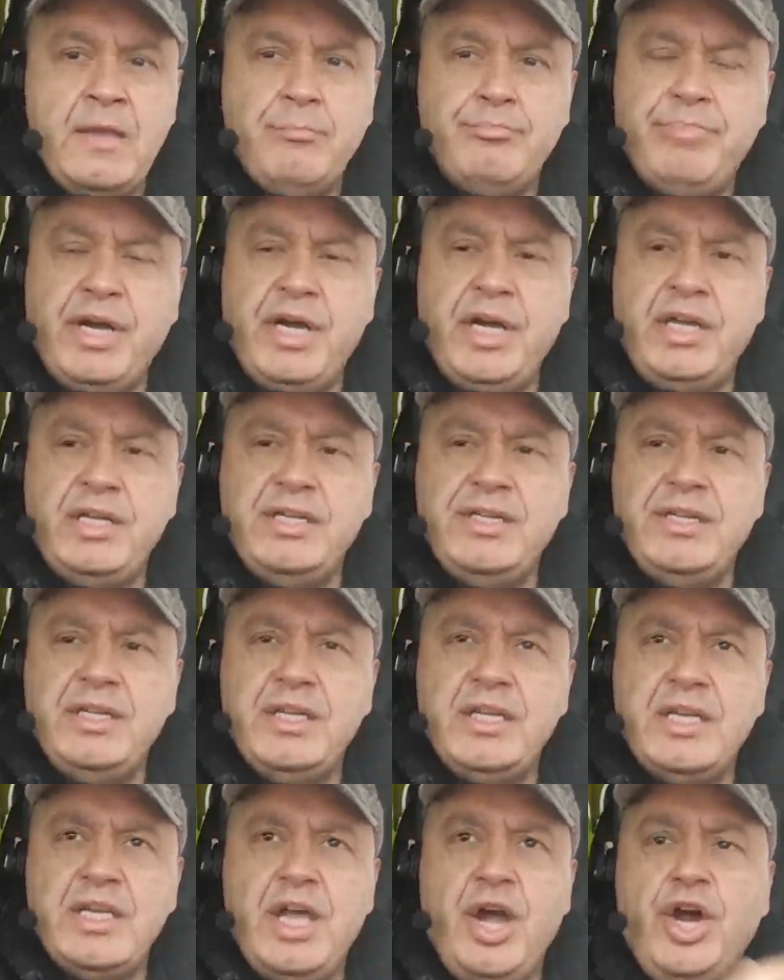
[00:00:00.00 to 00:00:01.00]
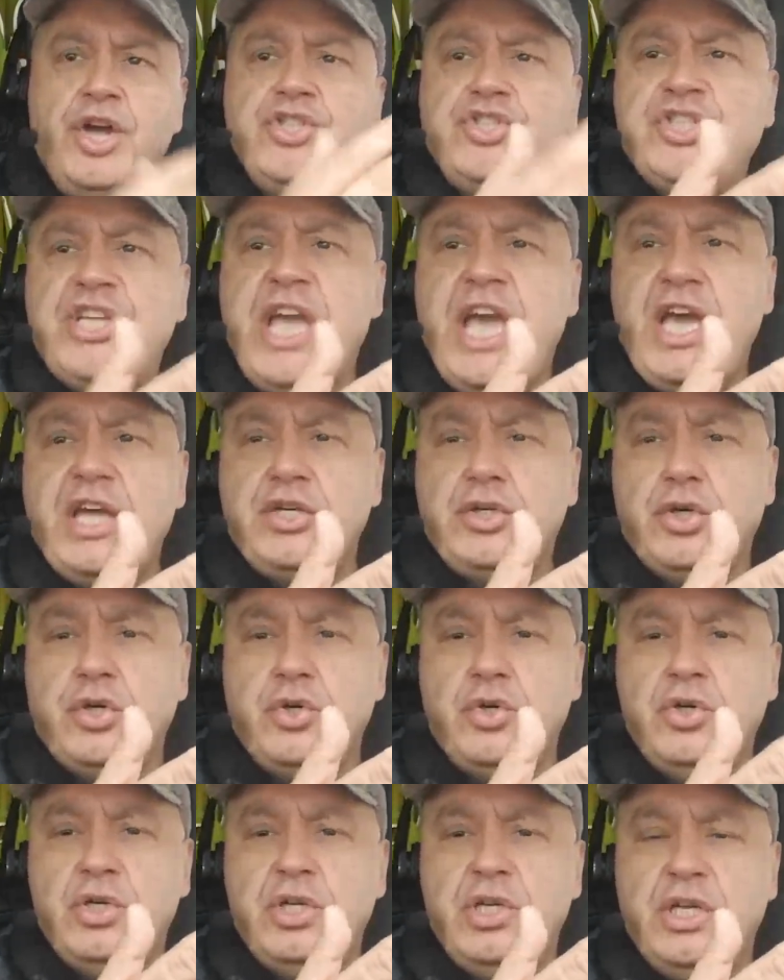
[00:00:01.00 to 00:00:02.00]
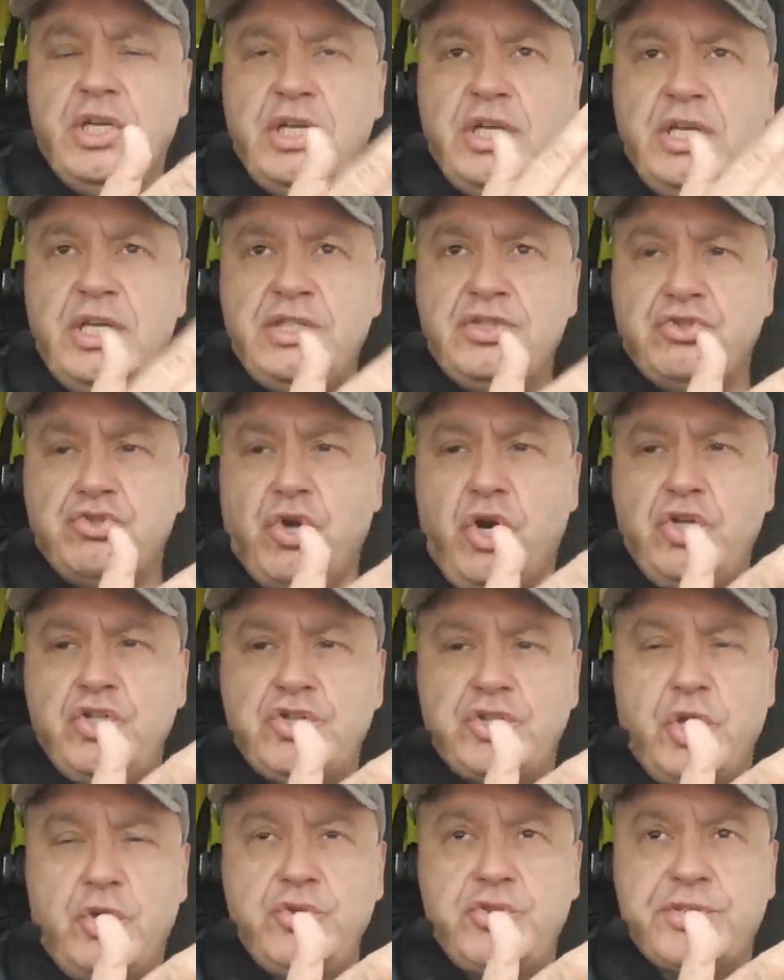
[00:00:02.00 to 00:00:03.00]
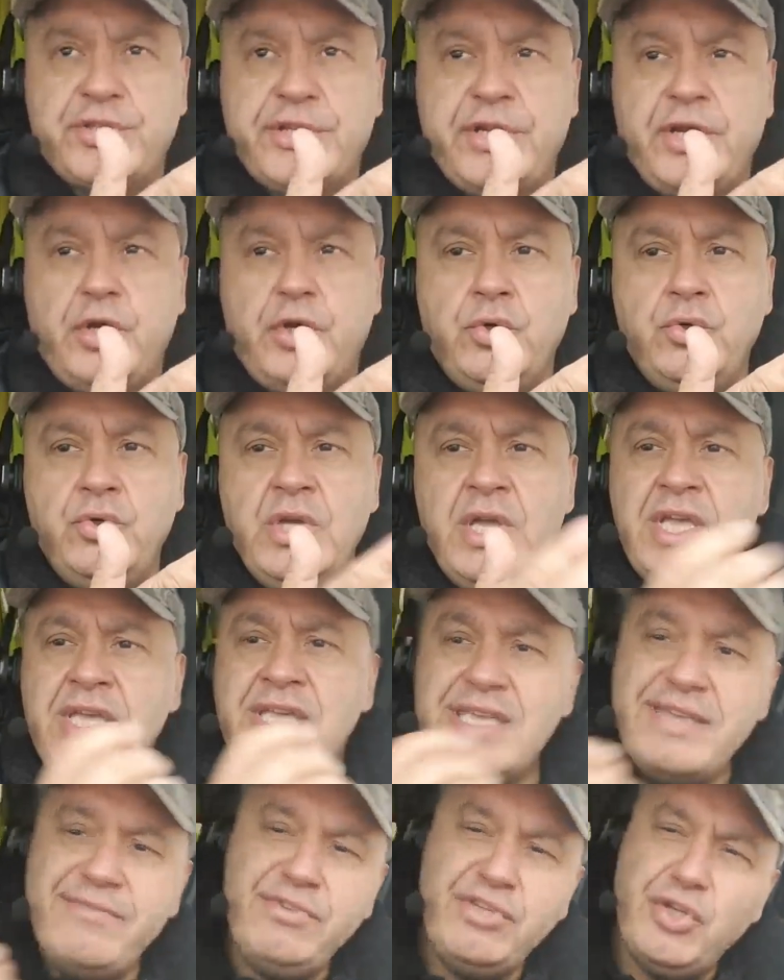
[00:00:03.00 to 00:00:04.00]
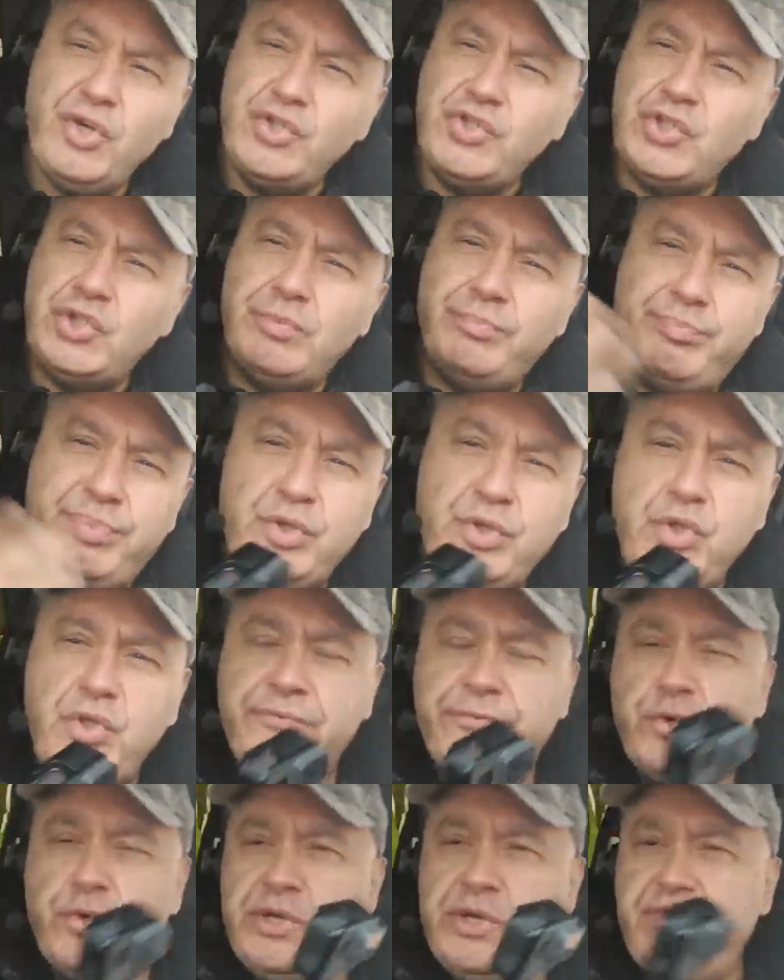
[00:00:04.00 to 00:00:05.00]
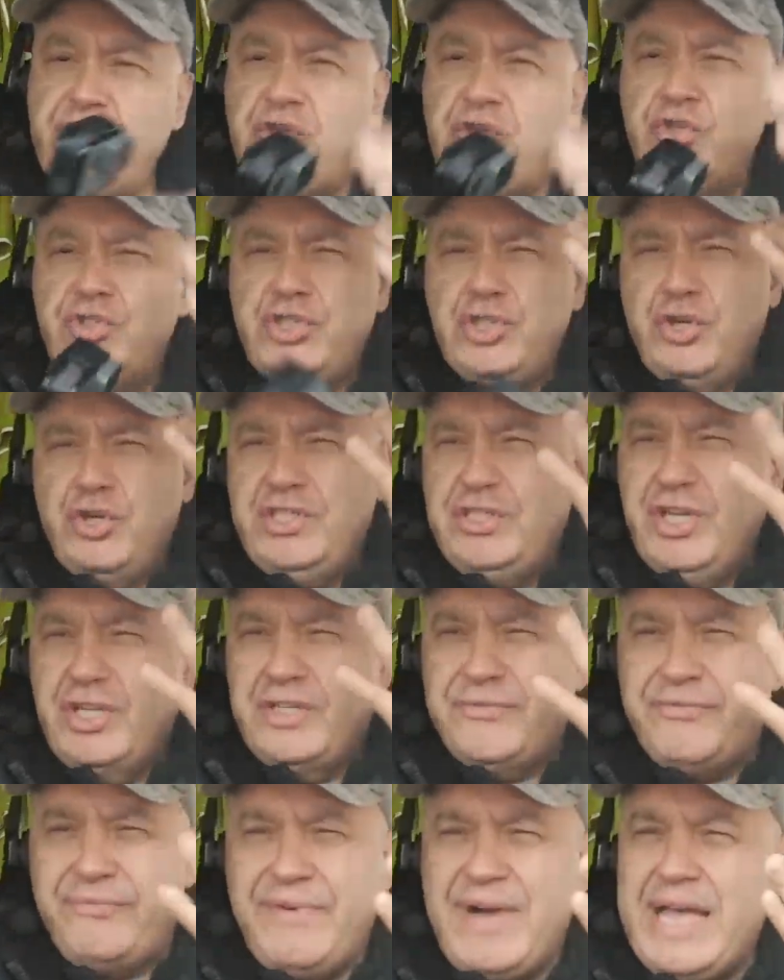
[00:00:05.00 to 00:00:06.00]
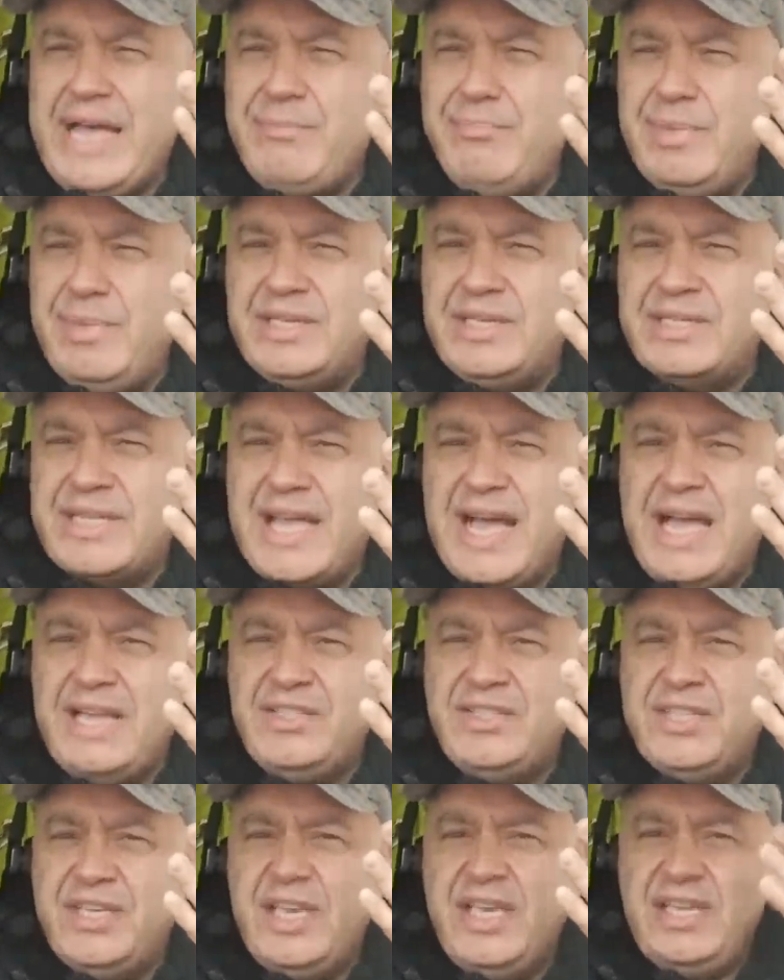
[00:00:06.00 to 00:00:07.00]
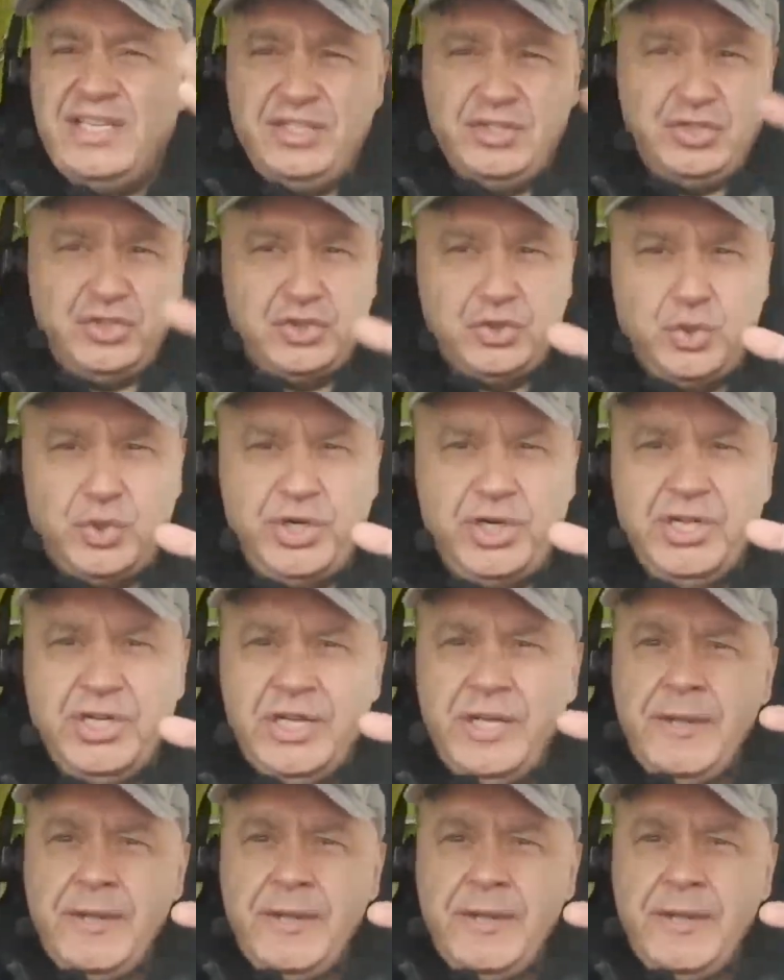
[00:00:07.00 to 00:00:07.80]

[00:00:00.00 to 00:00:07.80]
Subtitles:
but her channel is growing so slow. Even though she's beautiful, even though she only does 5-minute content and it's short,